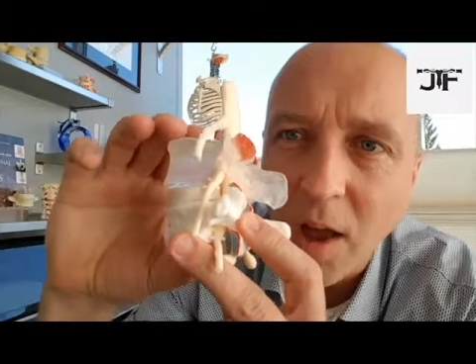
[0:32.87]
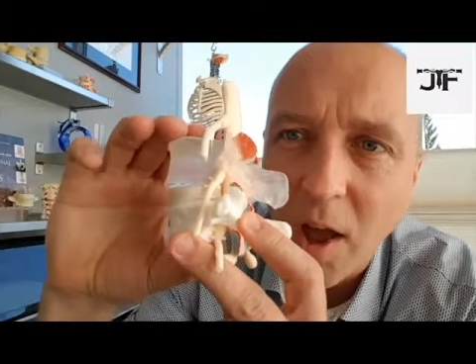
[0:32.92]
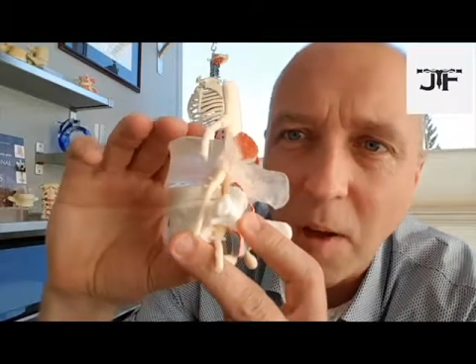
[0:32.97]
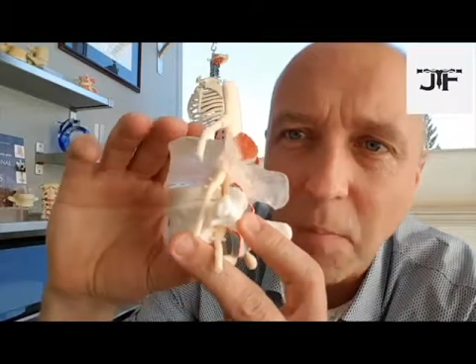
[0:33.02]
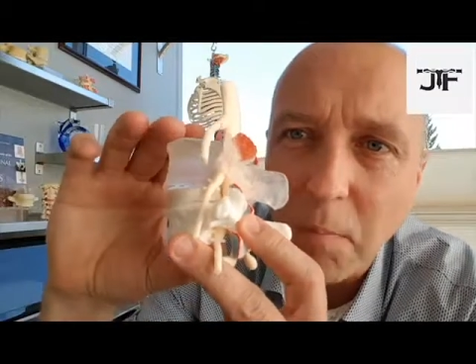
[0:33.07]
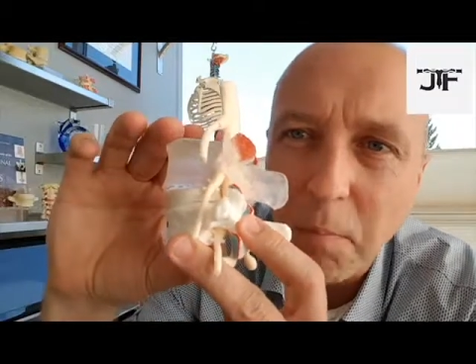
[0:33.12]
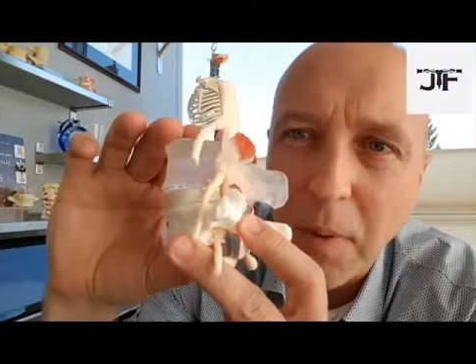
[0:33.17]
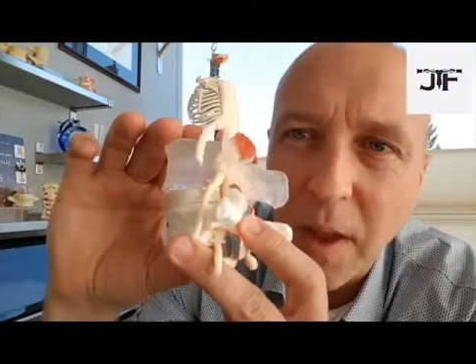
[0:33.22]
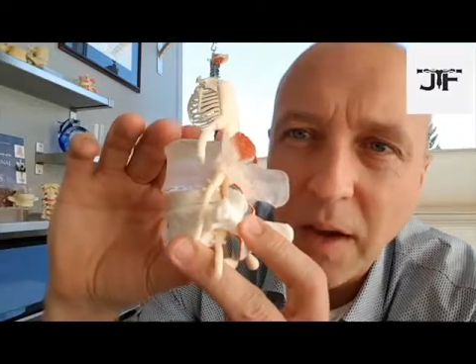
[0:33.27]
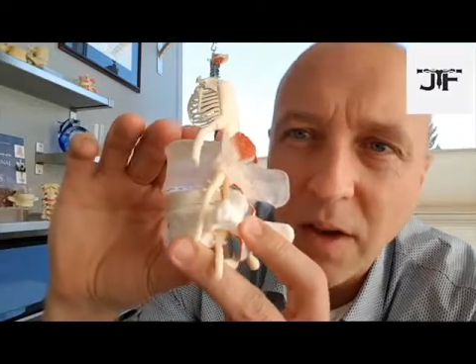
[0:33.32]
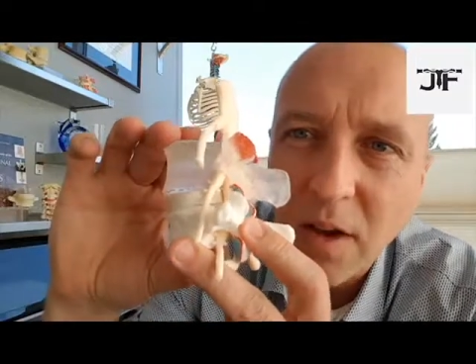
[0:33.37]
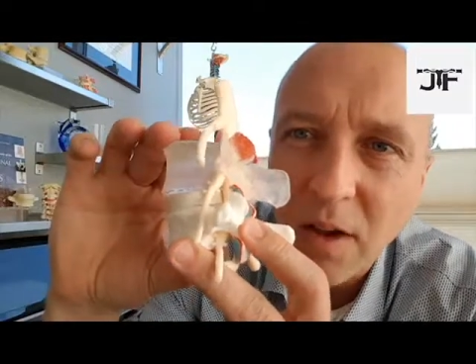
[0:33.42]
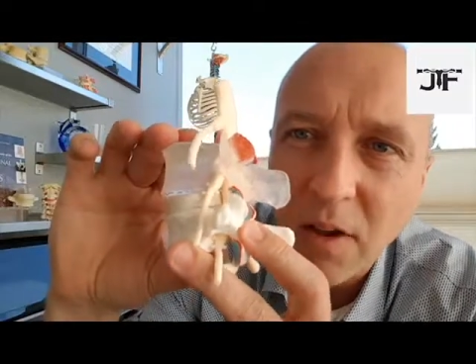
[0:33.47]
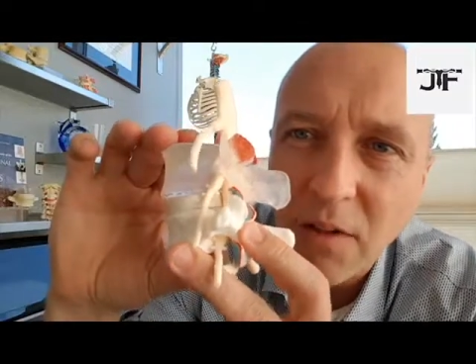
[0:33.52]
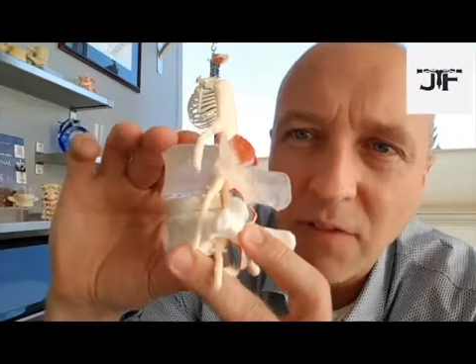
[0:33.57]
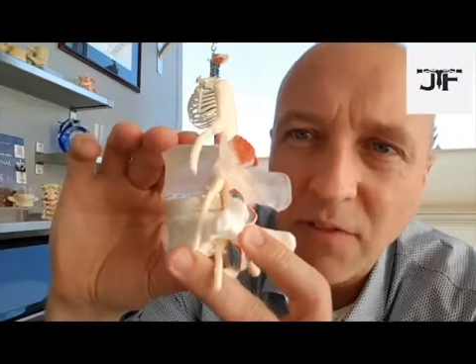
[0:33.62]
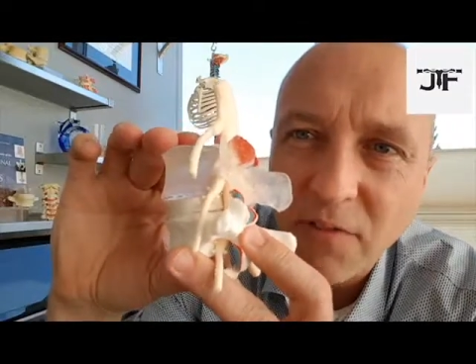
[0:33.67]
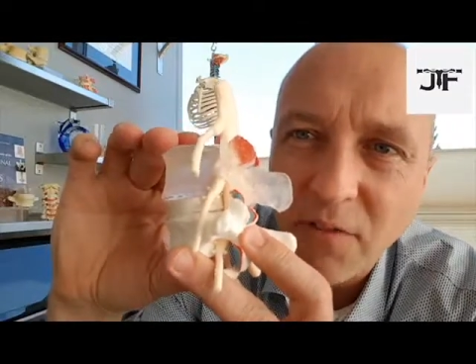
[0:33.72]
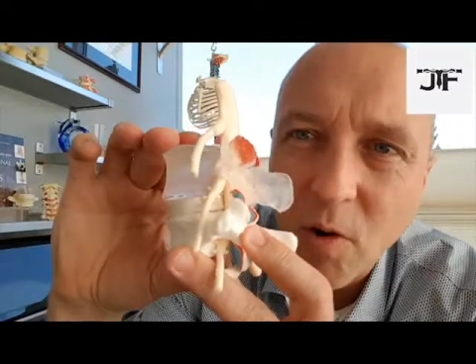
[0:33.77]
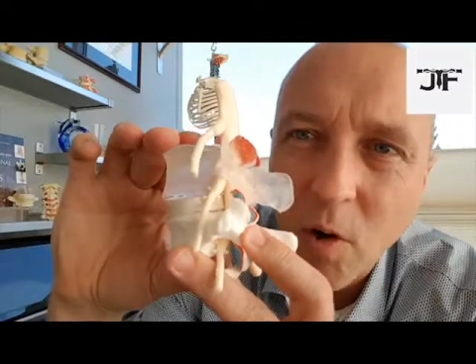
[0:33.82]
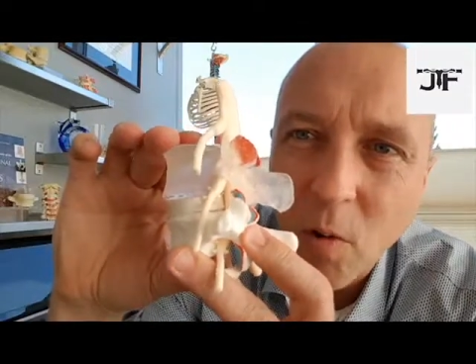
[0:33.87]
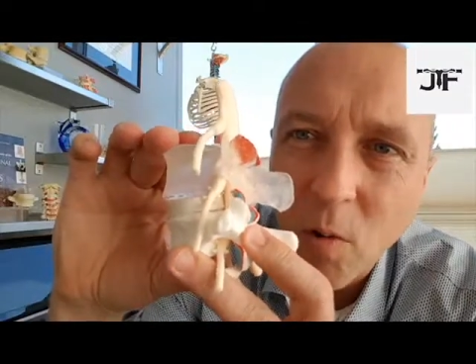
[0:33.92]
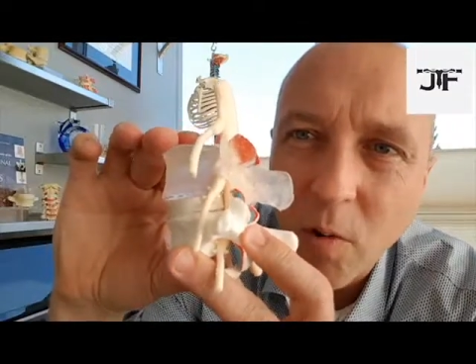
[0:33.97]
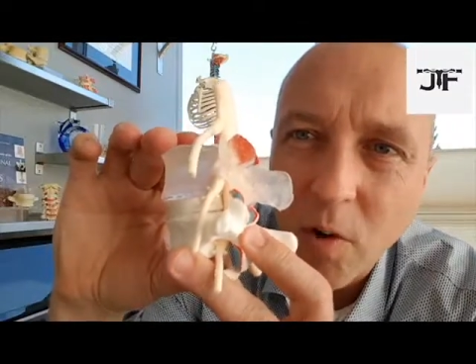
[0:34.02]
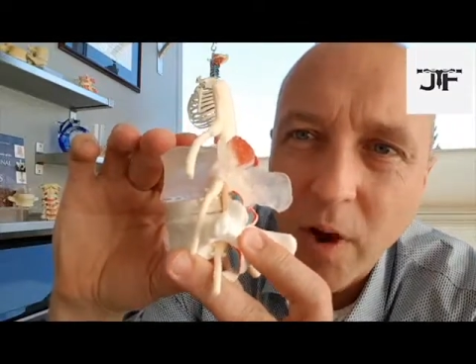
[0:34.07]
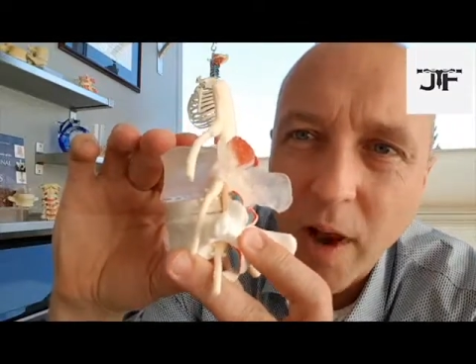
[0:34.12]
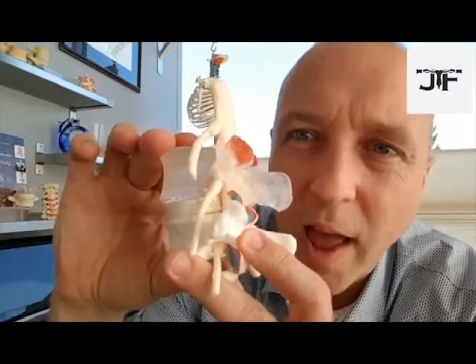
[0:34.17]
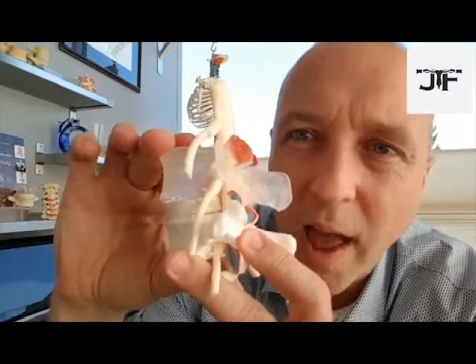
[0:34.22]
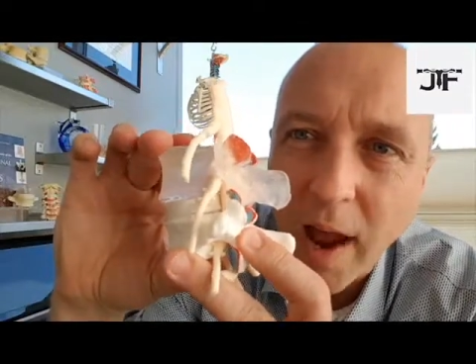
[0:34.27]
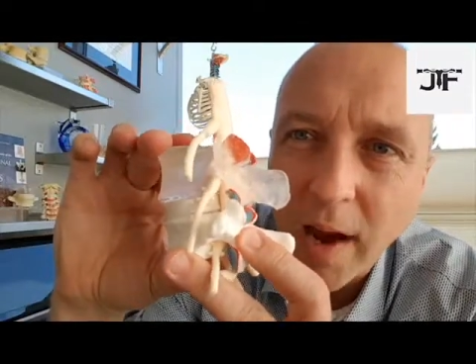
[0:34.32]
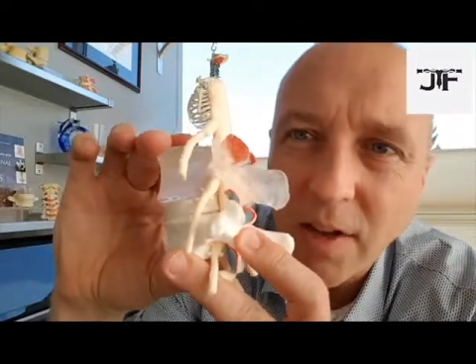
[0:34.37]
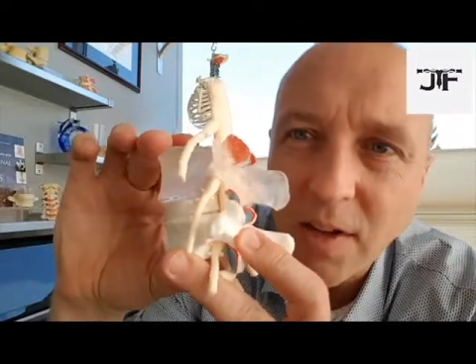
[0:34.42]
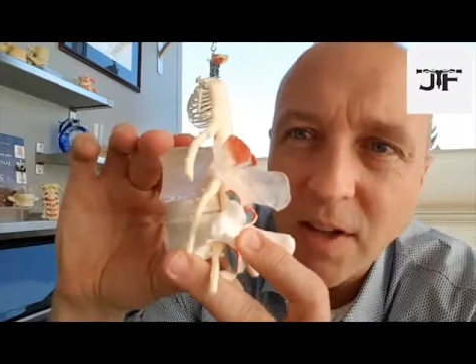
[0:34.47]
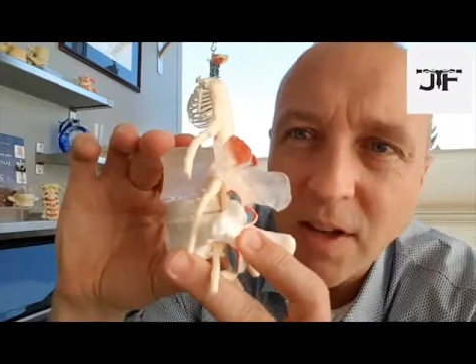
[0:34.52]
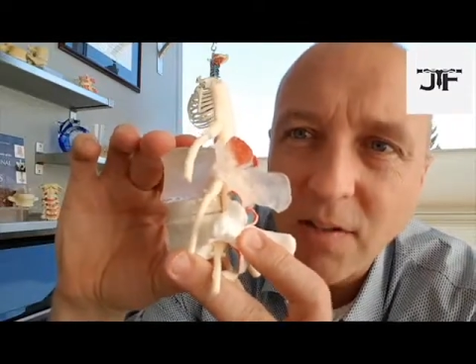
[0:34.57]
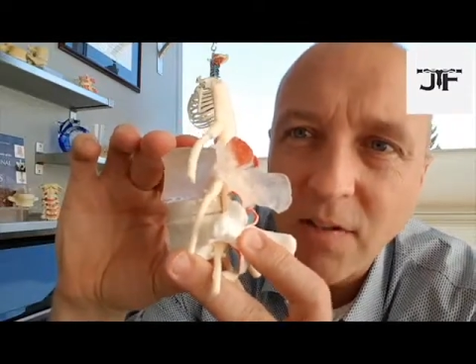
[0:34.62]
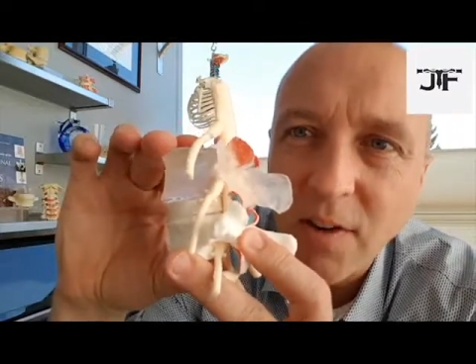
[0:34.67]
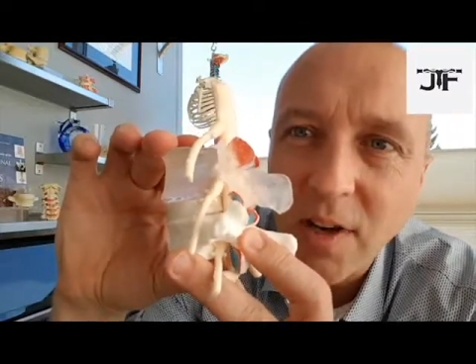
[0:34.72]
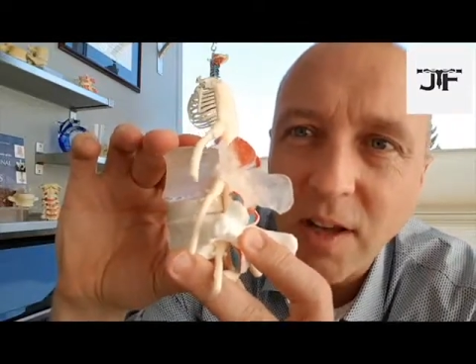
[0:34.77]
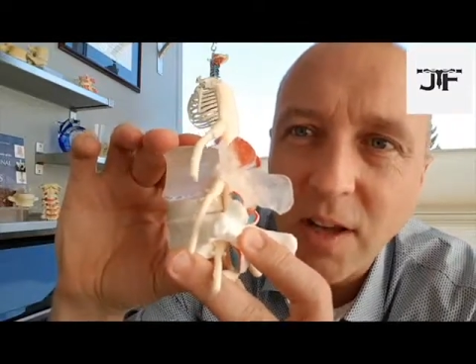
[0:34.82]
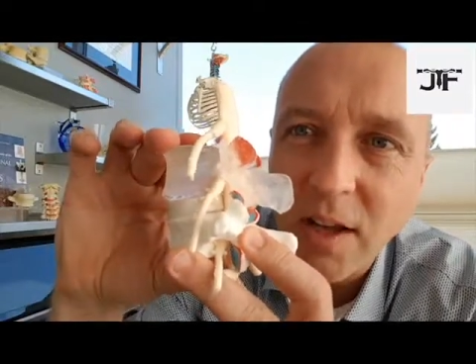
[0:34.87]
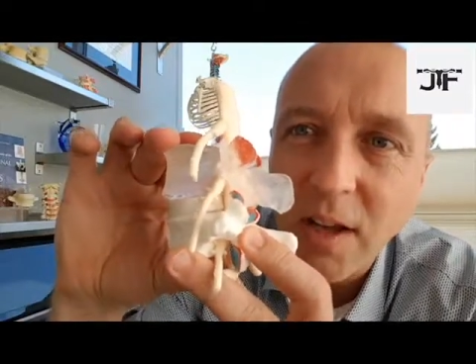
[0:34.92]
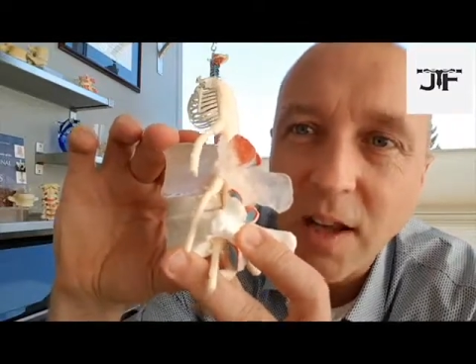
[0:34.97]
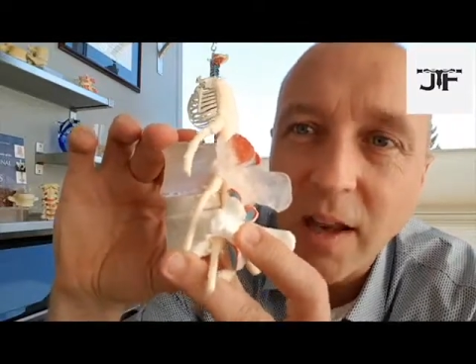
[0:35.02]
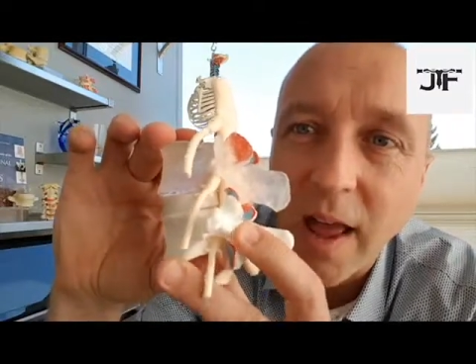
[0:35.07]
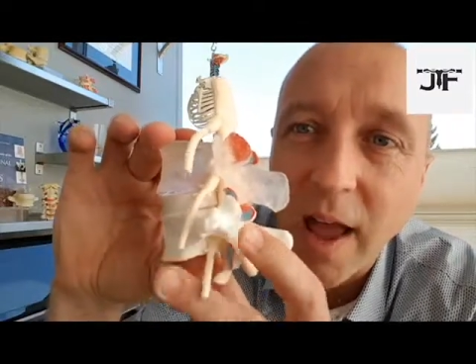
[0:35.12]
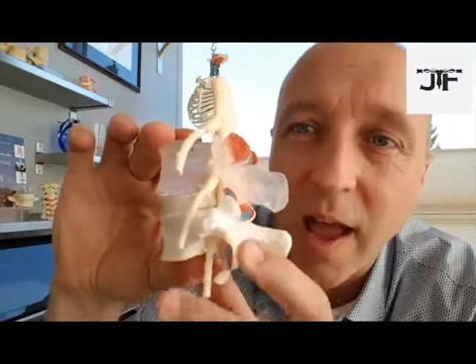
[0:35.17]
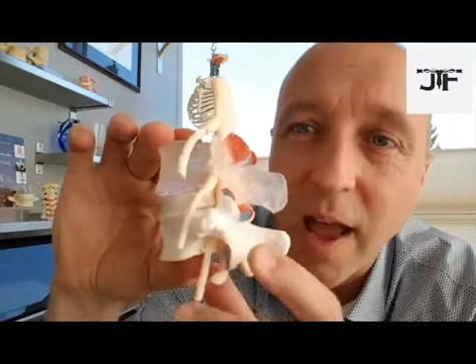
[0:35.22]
A bending forward activity can